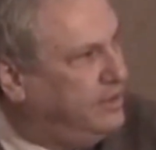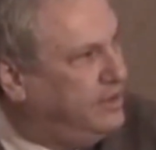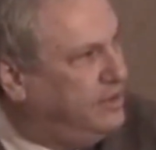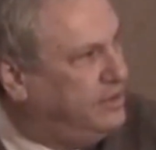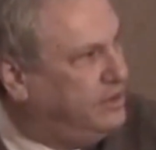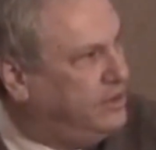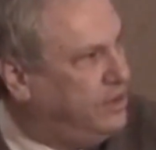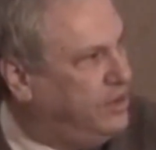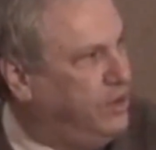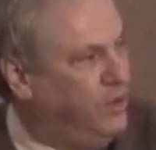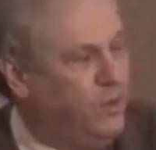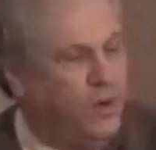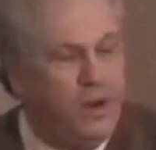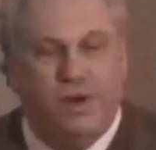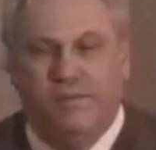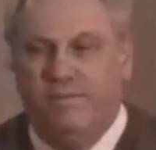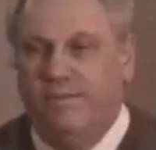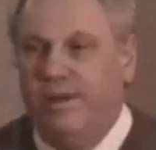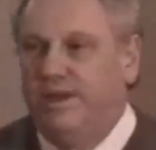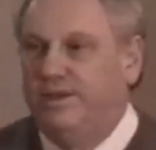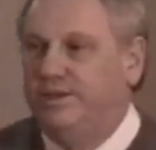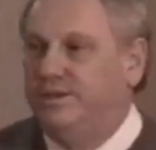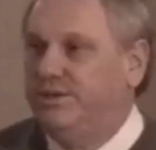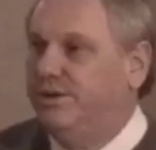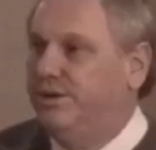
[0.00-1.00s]
So you want to
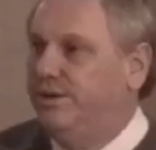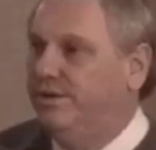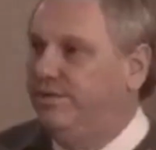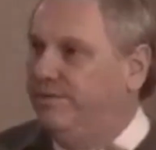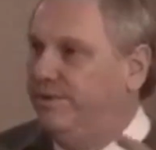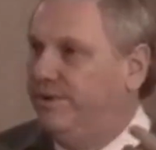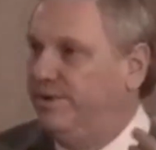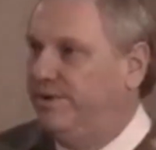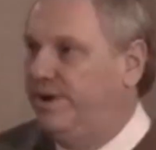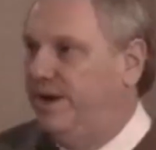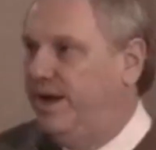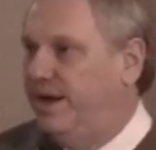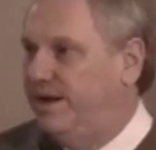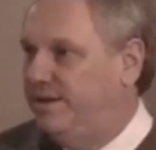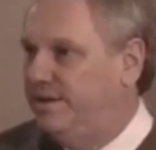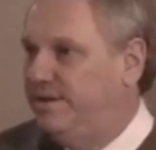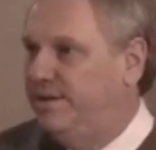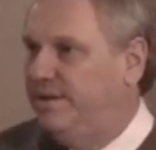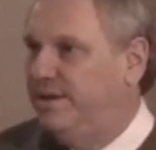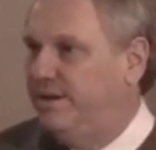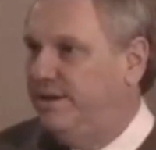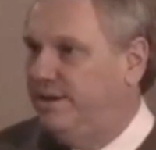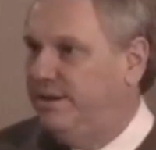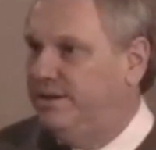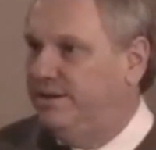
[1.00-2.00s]
make sure you're filling out
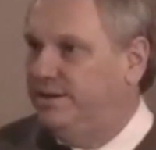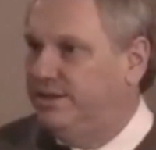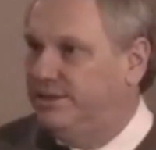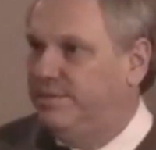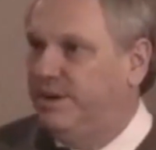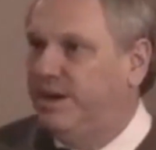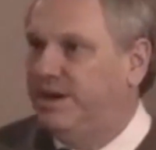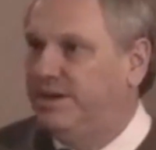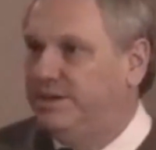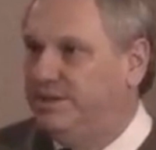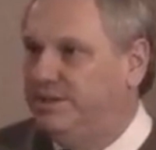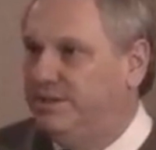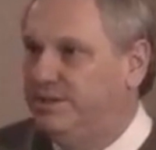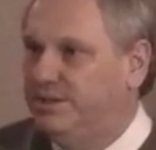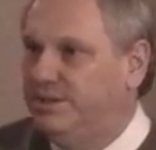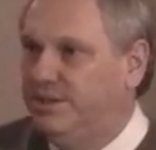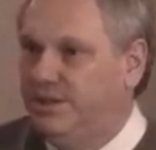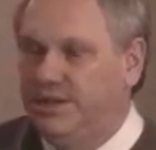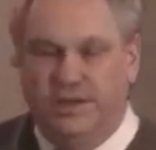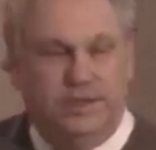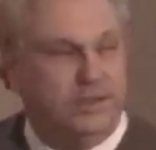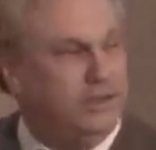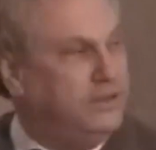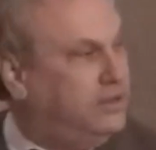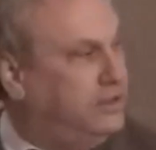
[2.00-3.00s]
the inspection
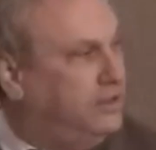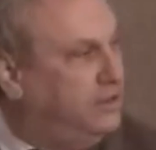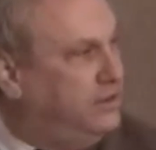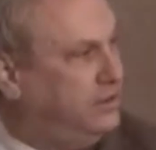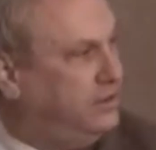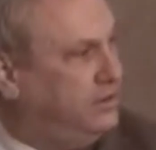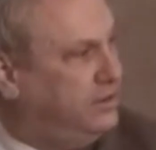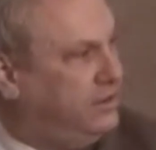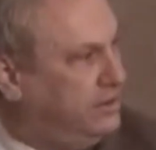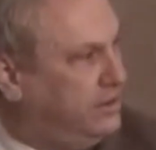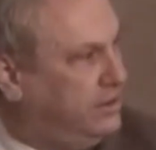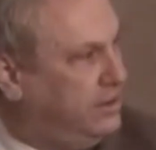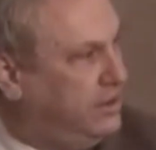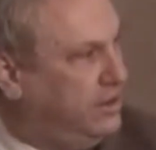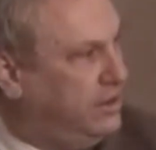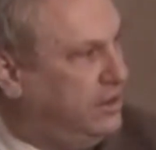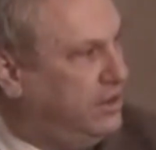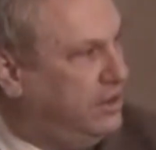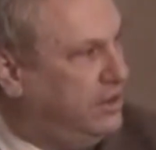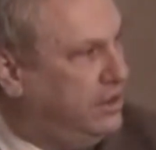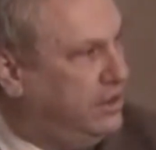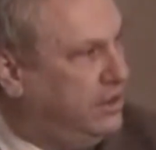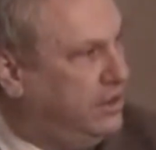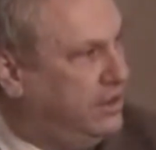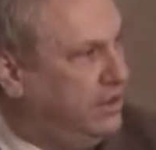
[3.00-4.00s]
sheets.
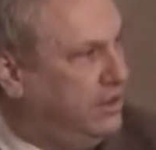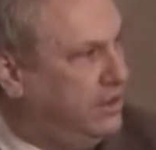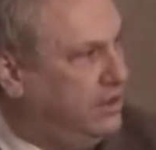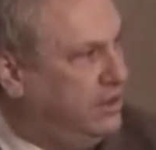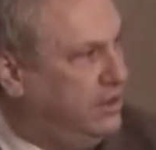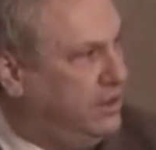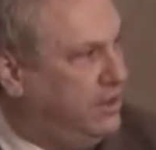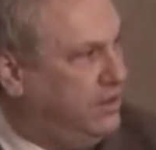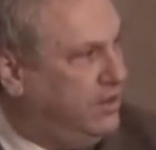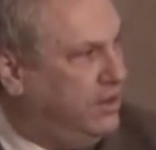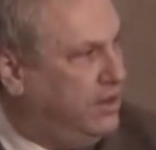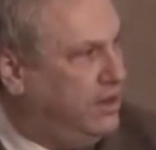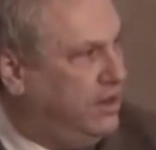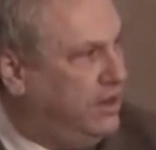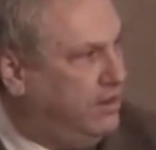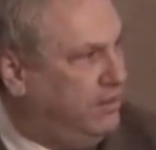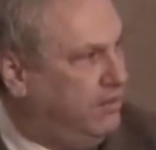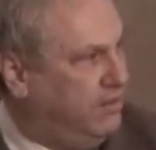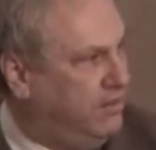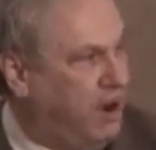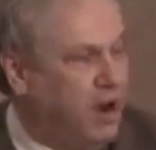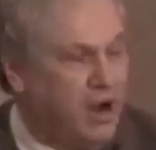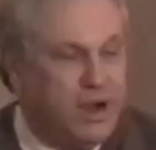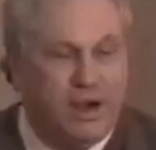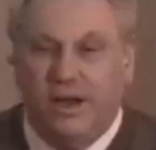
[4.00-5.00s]
You want to
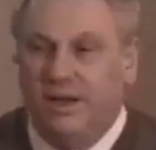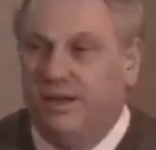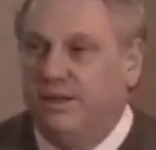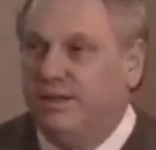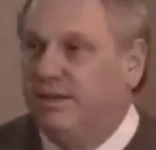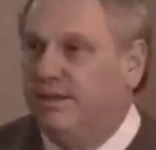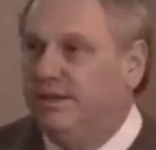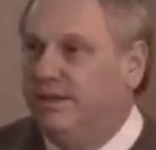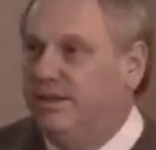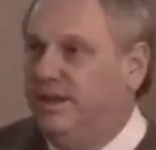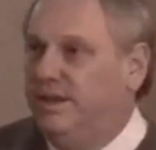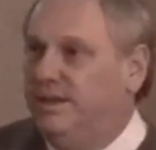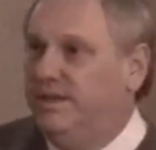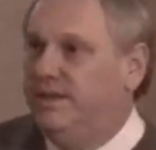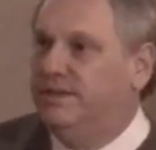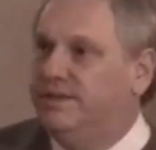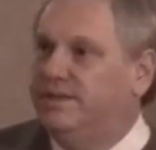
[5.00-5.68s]
market the lead.